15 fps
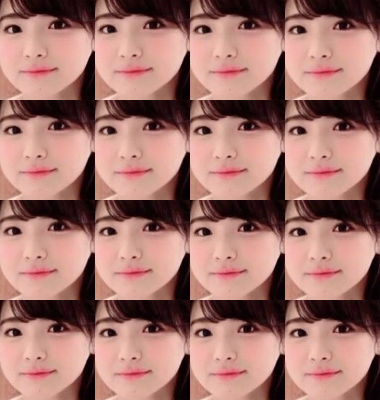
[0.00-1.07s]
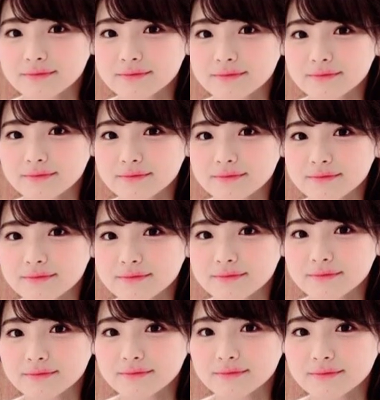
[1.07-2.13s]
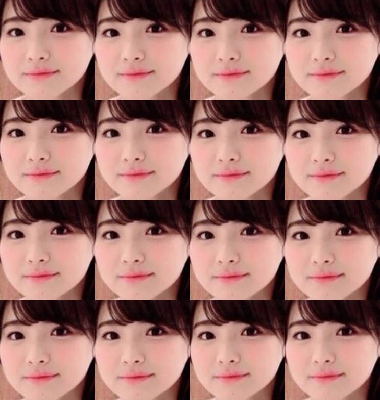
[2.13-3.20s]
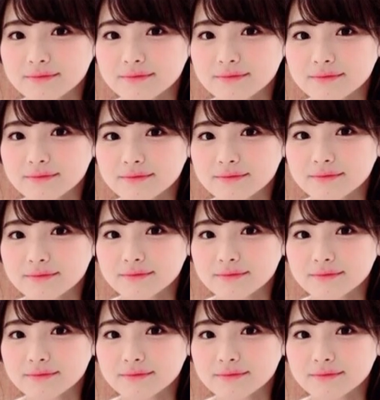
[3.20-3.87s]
Nobody speaks.